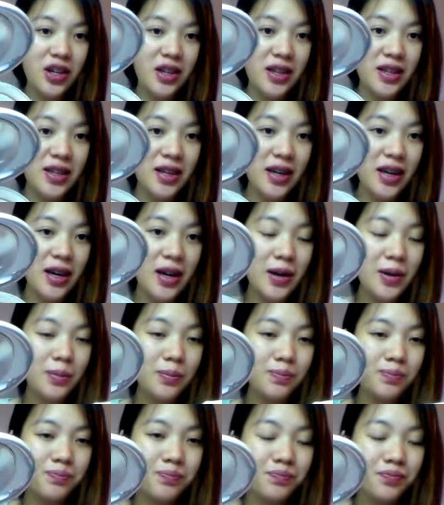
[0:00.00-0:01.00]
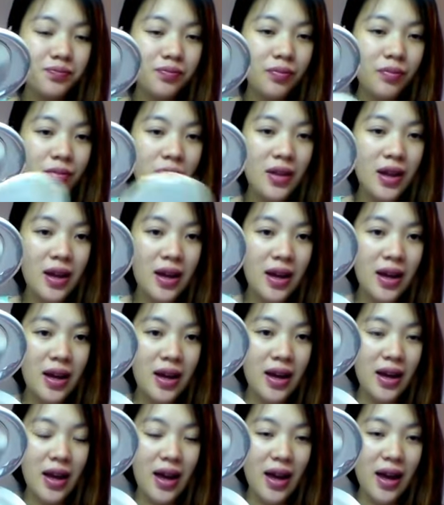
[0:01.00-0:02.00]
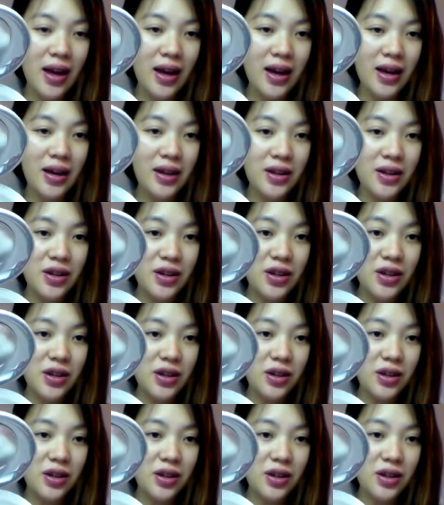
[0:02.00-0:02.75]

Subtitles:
is here, and